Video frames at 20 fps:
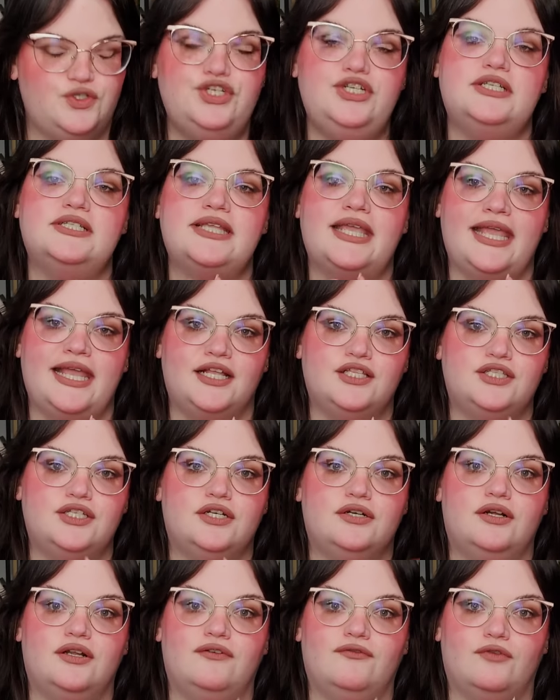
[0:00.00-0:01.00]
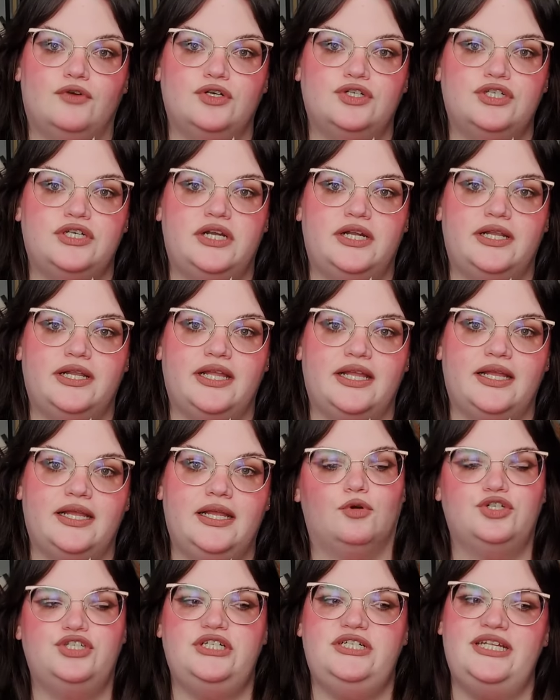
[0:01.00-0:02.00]
She has cancer, unfortunately,
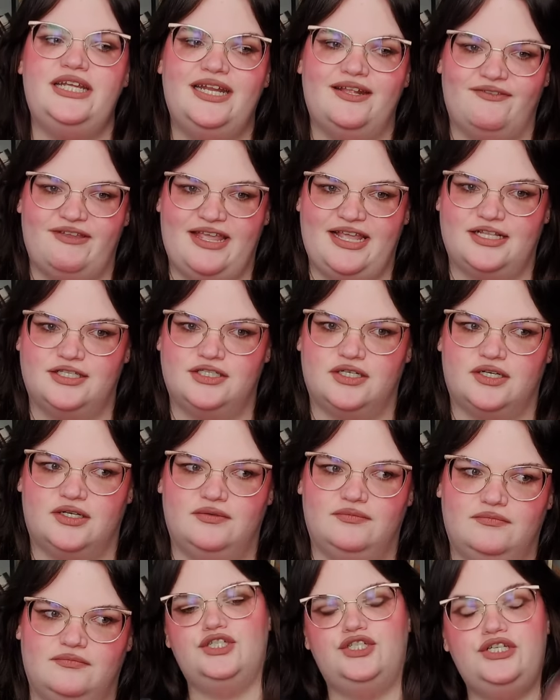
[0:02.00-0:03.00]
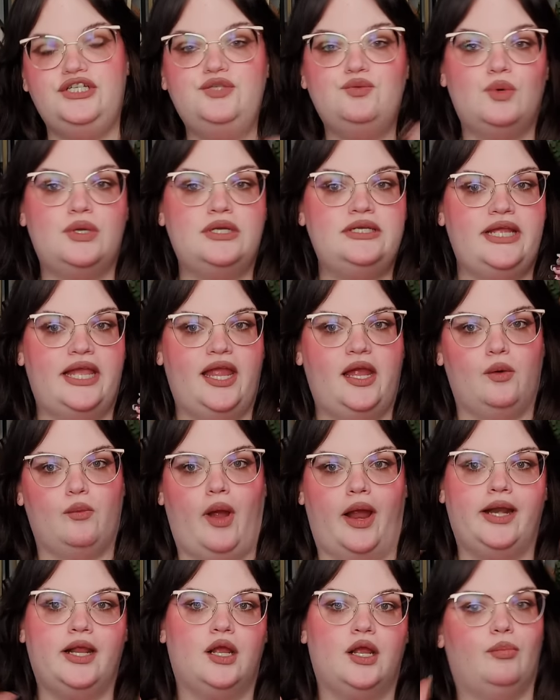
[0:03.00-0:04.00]
or she did have cancer. She's one day
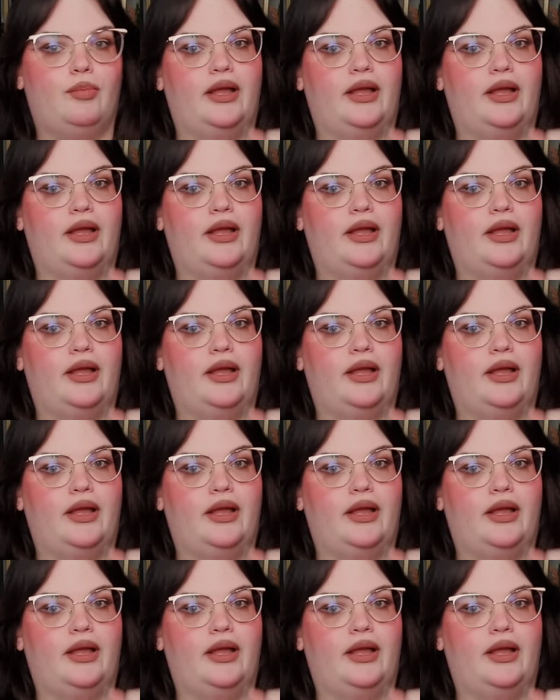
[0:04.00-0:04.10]
riding her